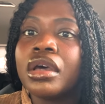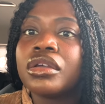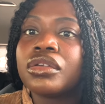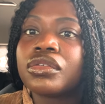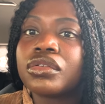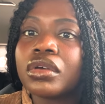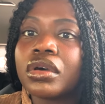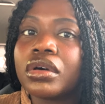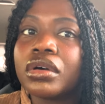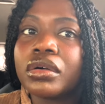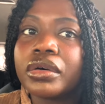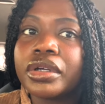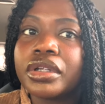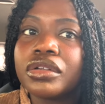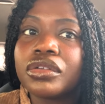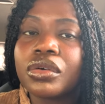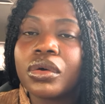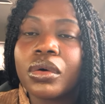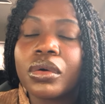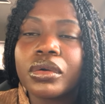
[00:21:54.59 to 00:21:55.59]
So in
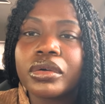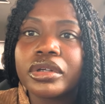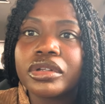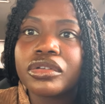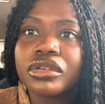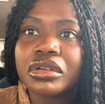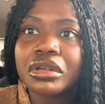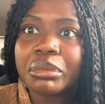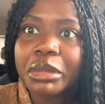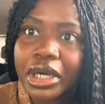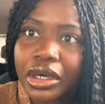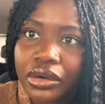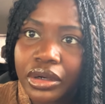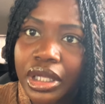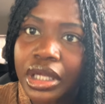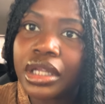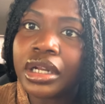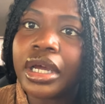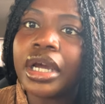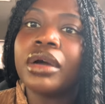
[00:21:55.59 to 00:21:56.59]
total, it took about
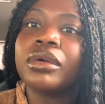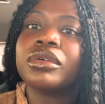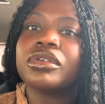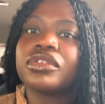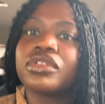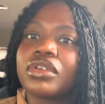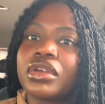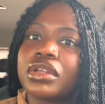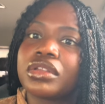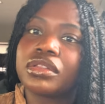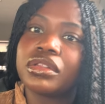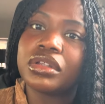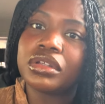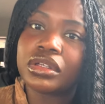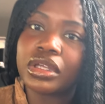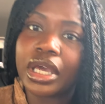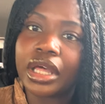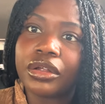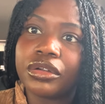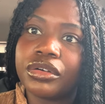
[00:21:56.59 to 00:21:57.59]
eight hours, like the
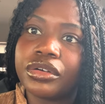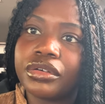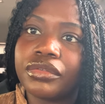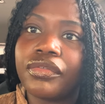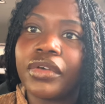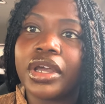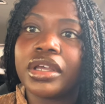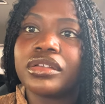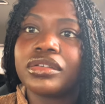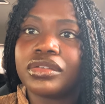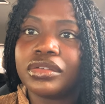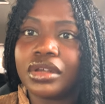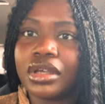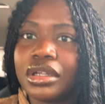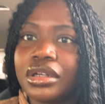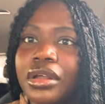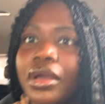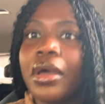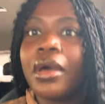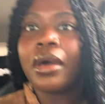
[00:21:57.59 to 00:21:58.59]
calendar invite said.